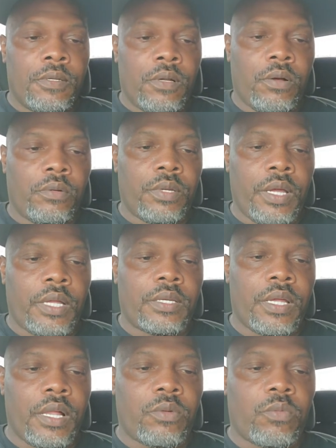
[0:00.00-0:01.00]
Oh,
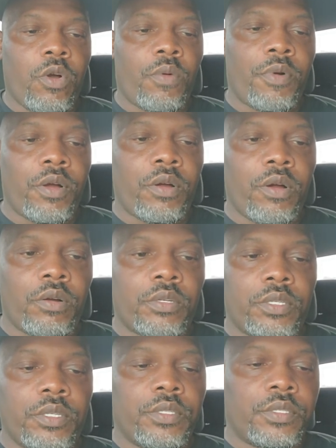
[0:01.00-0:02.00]
$9 Walmart. Oh,
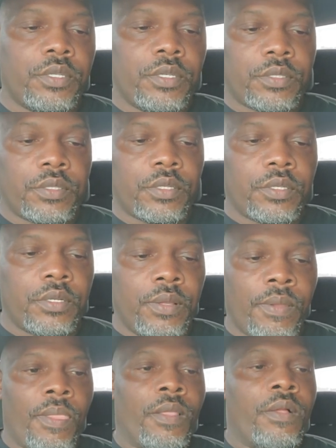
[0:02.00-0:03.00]
good, good, good.
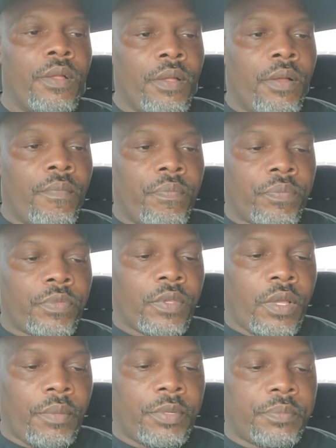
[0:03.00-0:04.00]

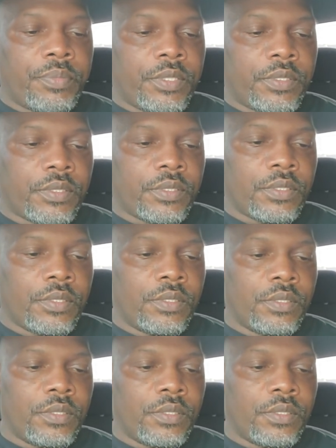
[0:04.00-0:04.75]
How many pieces?